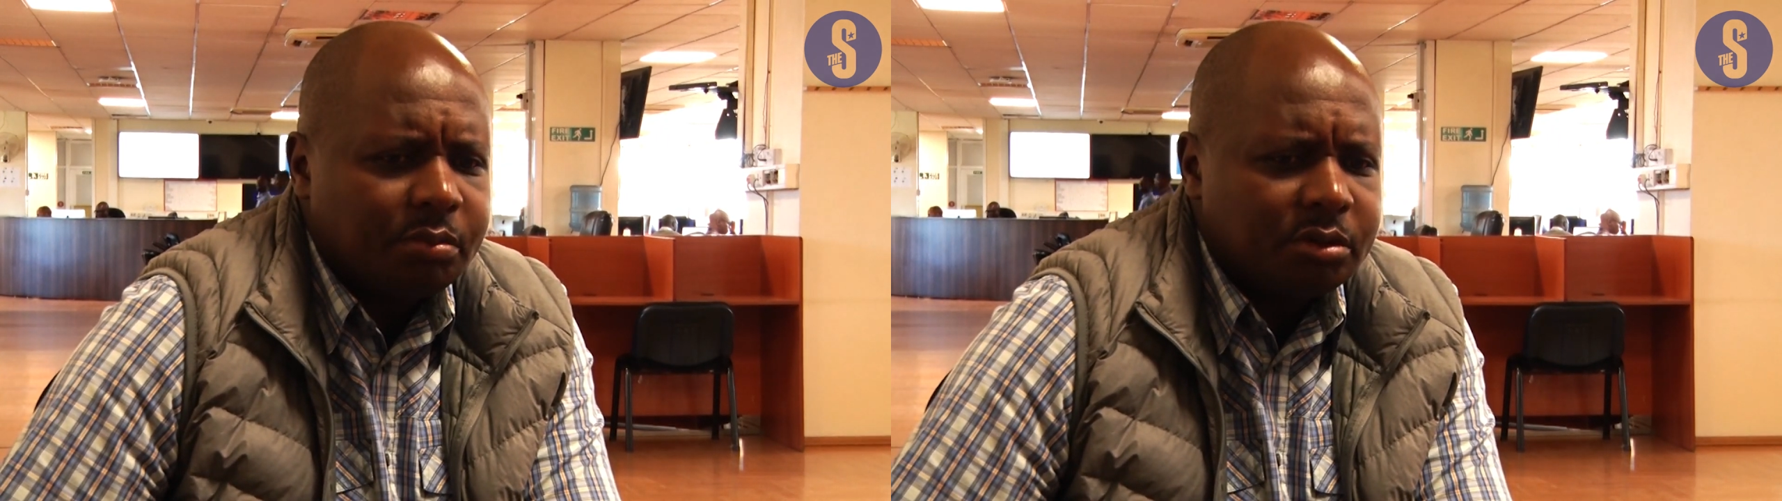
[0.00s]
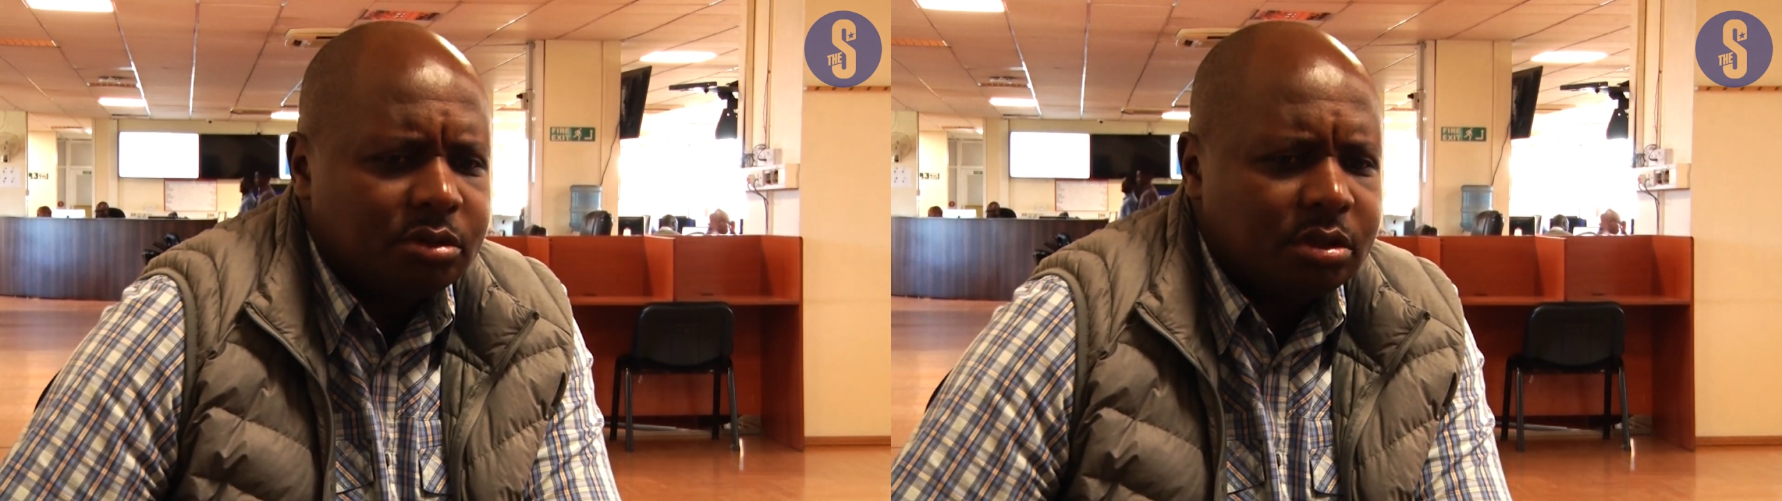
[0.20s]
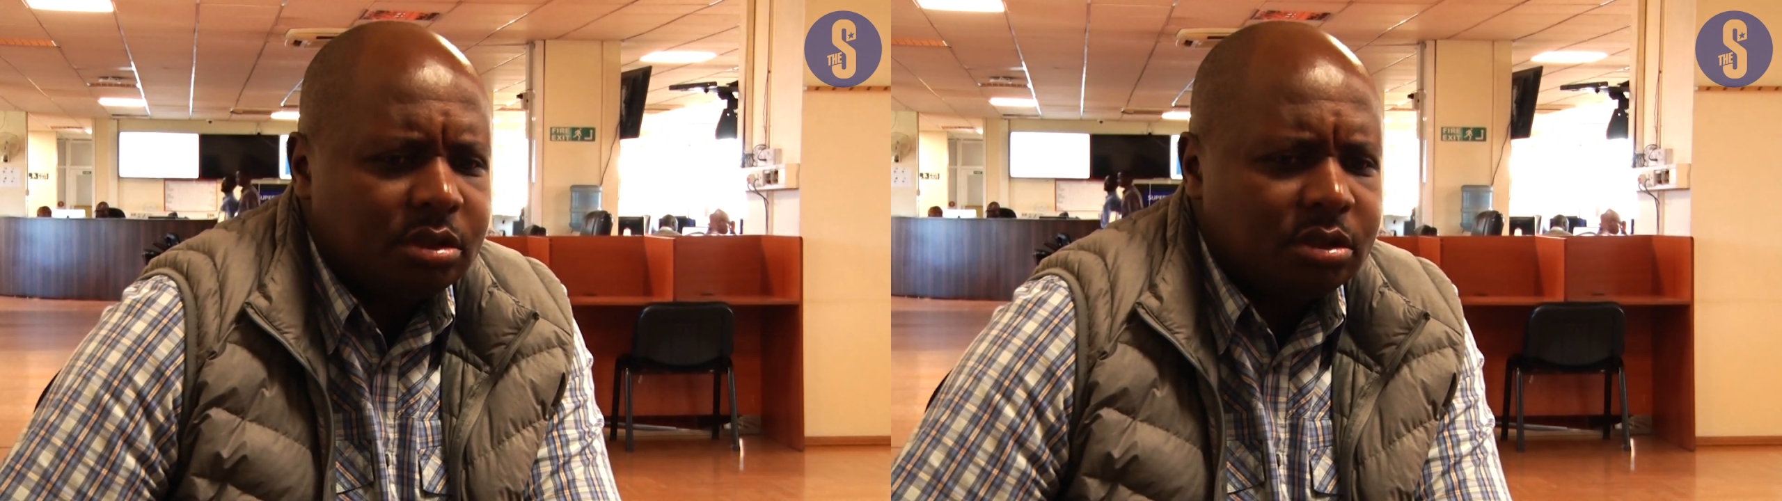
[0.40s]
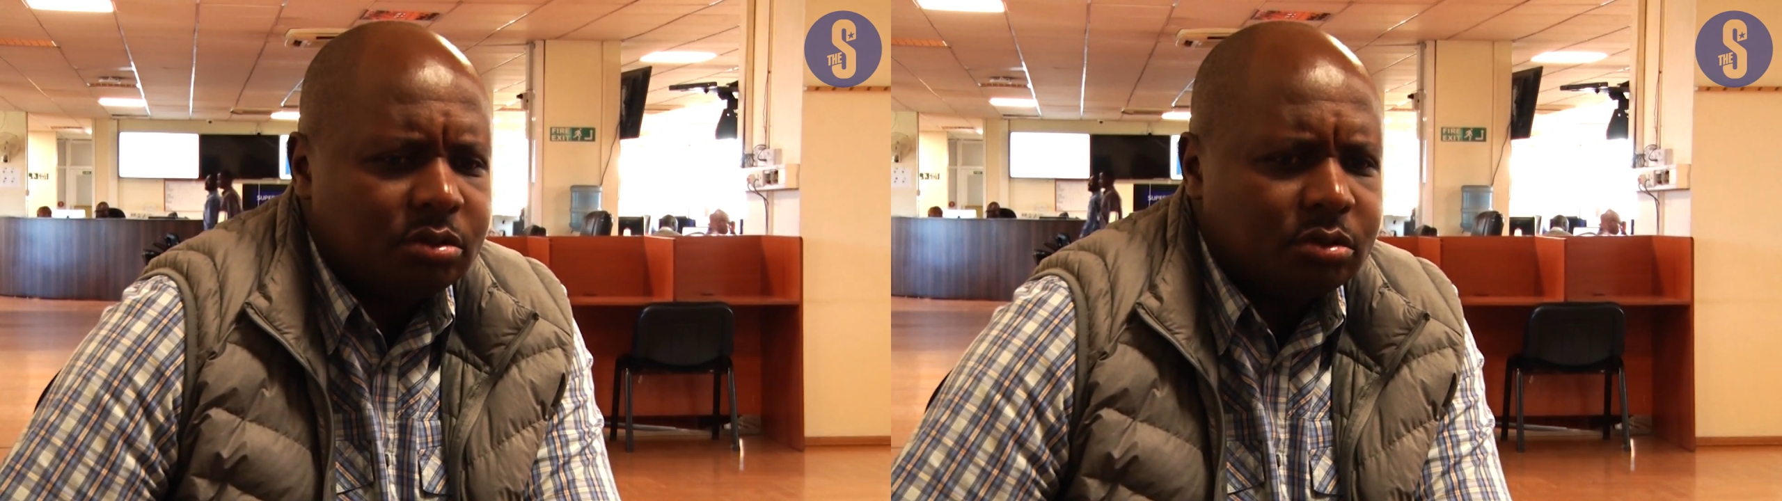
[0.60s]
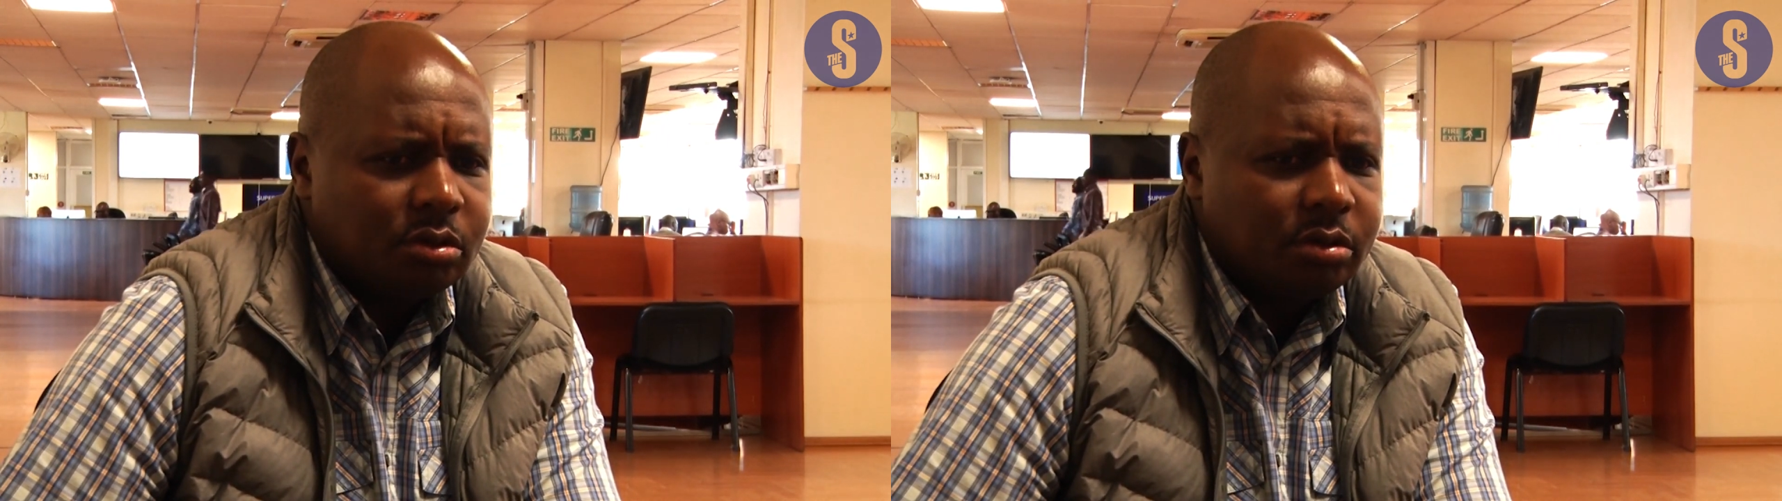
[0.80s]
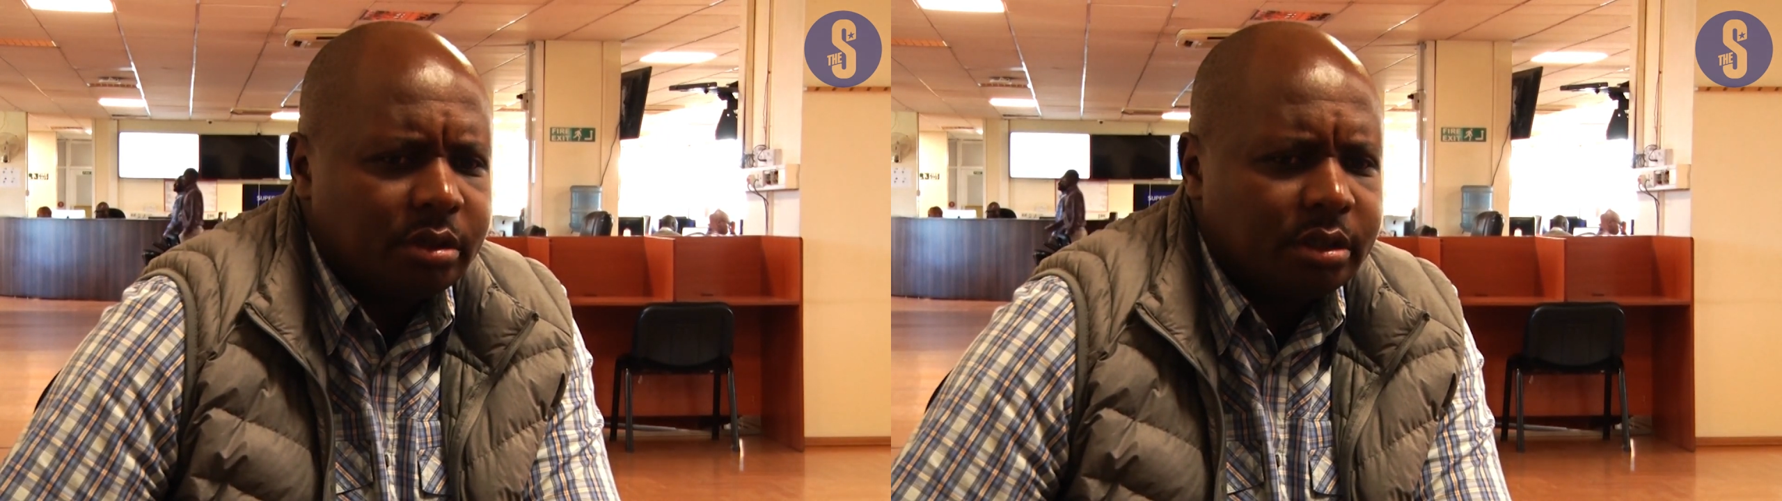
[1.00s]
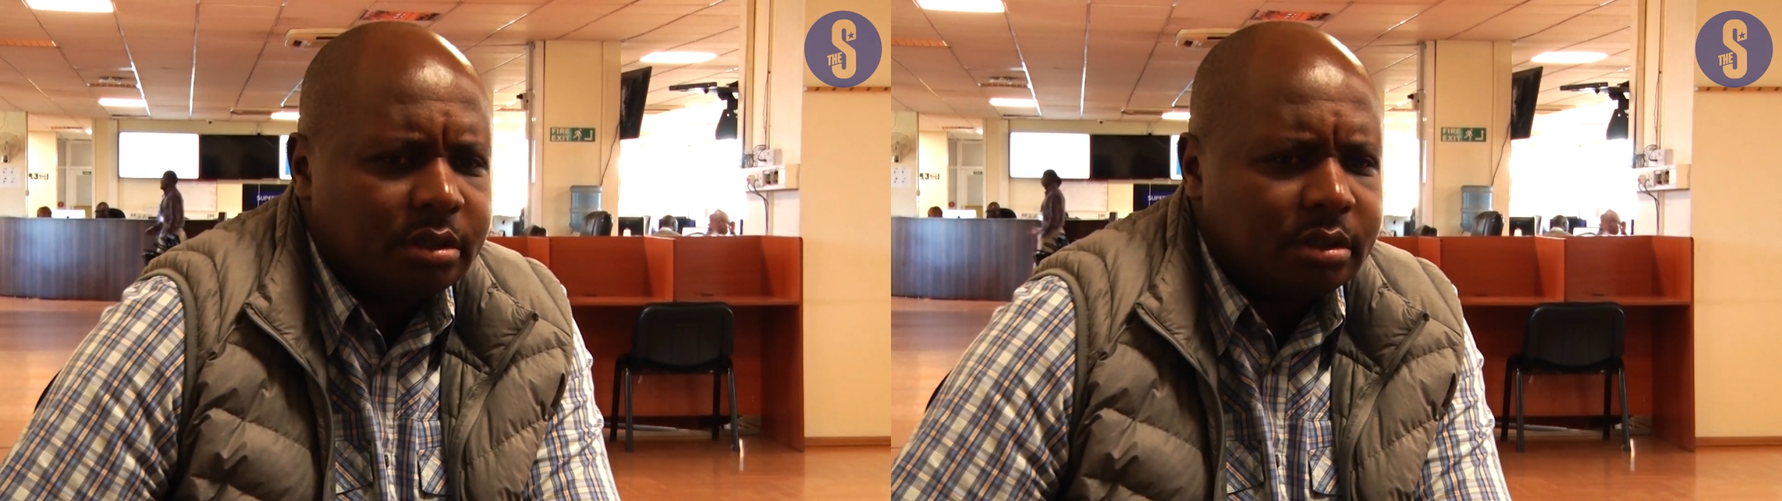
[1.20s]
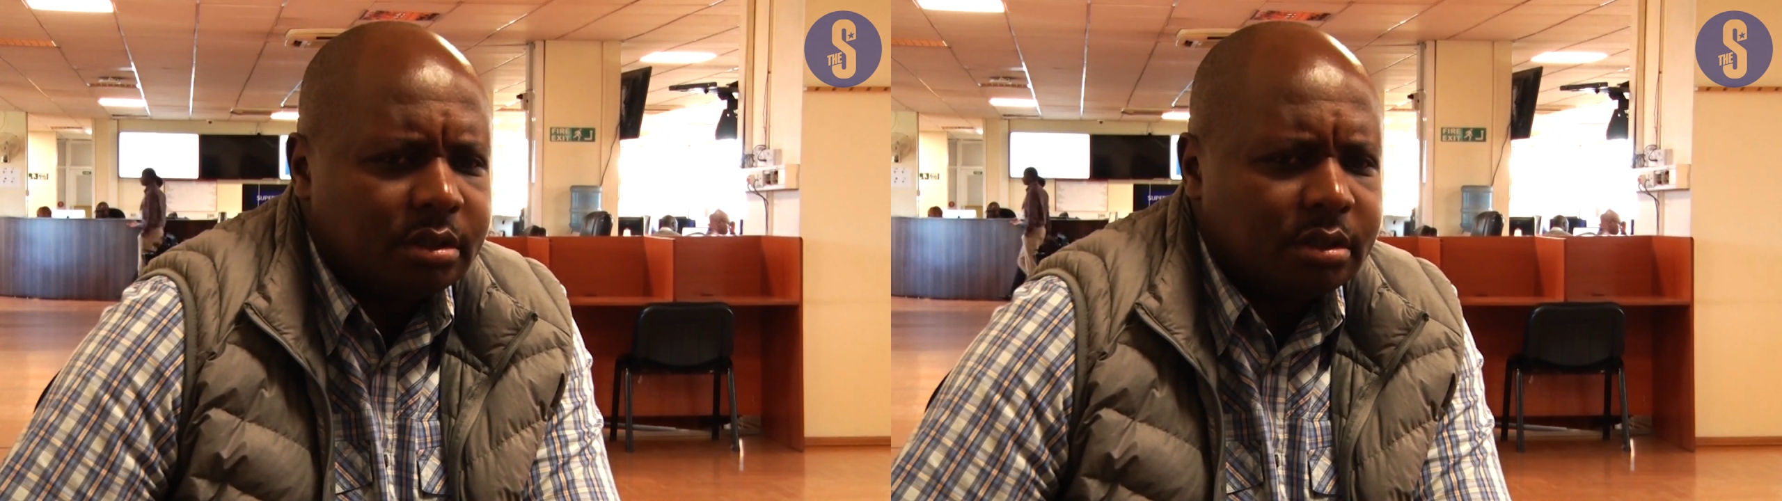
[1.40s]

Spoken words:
opportunity to go and,